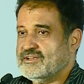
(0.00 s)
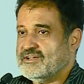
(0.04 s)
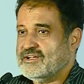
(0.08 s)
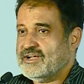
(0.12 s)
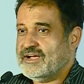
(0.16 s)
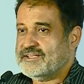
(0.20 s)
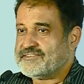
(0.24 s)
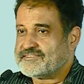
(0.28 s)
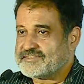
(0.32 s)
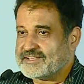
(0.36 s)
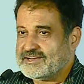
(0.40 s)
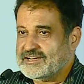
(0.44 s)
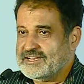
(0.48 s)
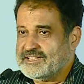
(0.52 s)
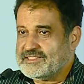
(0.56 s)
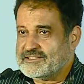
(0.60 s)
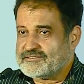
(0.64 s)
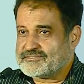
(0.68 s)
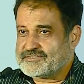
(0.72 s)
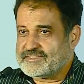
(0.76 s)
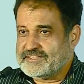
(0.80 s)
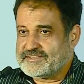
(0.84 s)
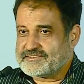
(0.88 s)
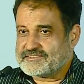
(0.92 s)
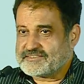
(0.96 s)
And suddenly there's
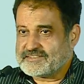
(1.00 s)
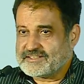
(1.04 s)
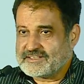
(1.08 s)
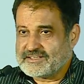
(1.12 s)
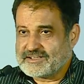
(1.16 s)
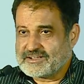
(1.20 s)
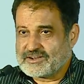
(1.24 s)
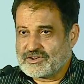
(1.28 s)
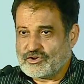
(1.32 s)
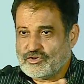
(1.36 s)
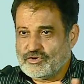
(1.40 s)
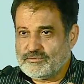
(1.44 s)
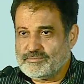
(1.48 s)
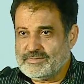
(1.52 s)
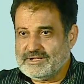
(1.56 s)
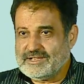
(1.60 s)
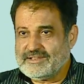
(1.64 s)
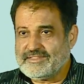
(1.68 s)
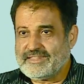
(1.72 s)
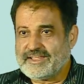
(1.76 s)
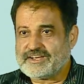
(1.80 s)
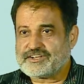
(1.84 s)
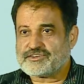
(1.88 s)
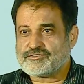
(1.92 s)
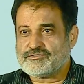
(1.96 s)
this global
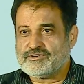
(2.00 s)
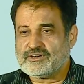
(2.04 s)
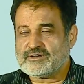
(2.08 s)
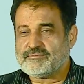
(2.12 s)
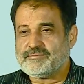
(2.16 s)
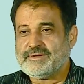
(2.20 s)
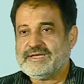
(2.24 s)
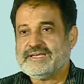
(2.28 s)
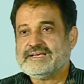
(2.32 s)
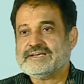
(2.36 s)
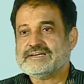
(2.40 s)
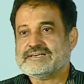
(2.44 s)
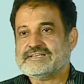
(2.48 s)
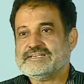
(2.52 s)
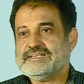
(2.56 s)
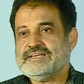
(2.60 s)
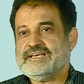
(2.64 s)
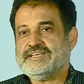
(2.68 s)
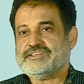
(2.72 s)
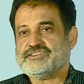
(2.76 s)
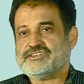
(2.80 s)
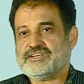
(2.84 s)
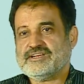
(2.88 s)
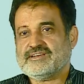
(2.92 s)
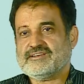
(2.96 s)
network being
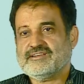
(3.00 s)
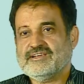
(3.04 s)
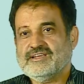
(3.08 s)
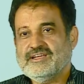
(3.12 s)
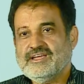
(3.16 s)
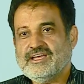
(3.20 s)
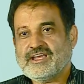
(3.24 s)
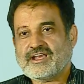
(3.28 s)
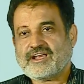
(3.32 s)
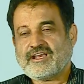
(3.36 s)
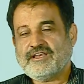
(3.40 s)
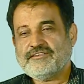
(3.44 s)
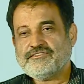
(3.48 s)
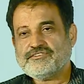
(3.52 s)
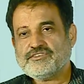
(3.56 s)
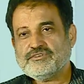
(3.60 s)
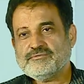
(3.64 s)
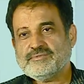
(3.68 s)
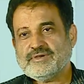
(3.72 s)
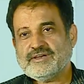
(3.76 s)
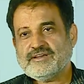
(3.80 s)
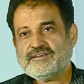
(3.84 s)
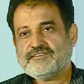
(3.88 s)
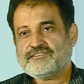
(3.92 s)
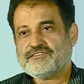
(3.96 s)
created,
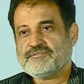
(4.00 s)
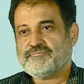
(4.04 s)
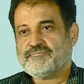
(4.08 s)
consumers,